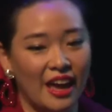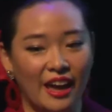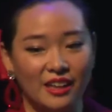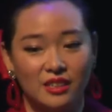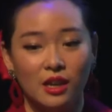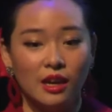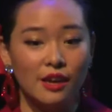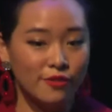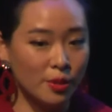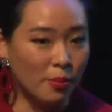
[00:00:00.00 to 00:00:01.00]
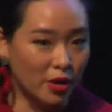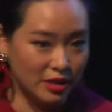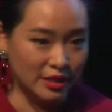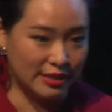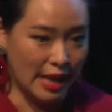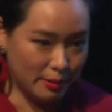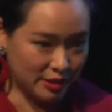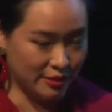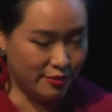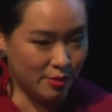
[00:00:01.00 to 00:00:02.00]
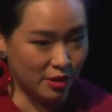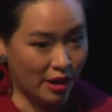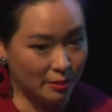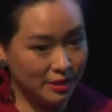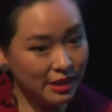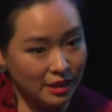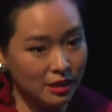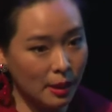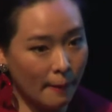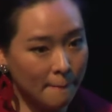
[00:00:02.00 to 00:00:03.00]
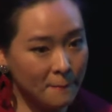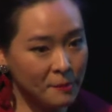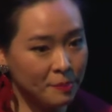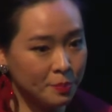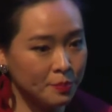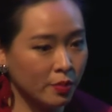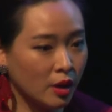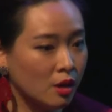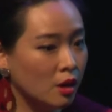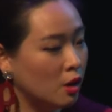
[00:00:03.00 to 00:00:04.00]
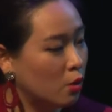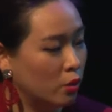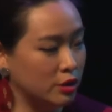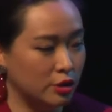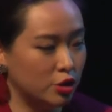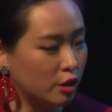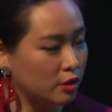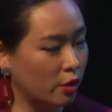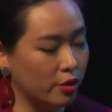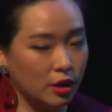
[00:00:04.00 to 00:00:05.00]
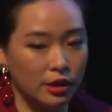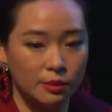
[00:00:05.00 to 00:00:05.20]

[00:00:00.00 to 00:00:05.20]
And if the body is absent from the crime scene, was it shot on the